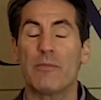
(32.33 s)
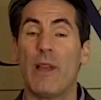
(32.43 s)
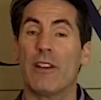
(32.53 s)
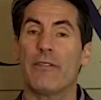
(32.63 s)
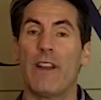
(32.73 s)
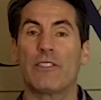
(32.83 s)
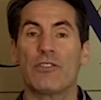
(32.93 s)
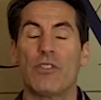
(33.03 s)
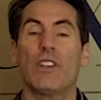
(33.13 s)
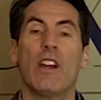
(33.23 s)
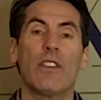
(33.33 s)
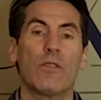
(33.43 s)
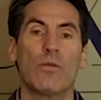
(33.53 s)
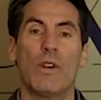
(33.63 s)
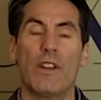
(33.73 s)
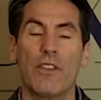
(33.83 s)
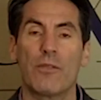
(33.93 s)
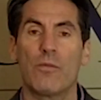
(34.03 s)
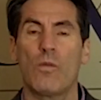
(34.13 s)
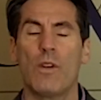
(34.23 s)
Matter of fact, there's only one other
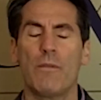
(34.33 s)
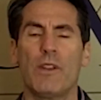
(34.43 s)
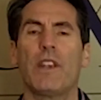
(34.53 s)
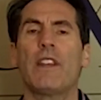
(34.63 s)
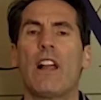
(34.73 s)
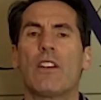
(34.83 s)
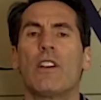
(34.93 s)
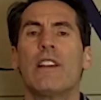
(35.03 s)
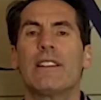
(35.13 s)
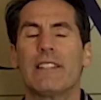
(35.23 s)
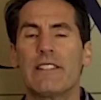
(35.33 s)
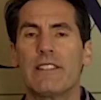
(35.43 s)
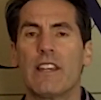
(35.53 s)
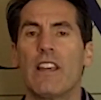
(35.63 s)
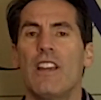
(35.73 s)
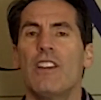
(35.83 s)
one million dollar listing.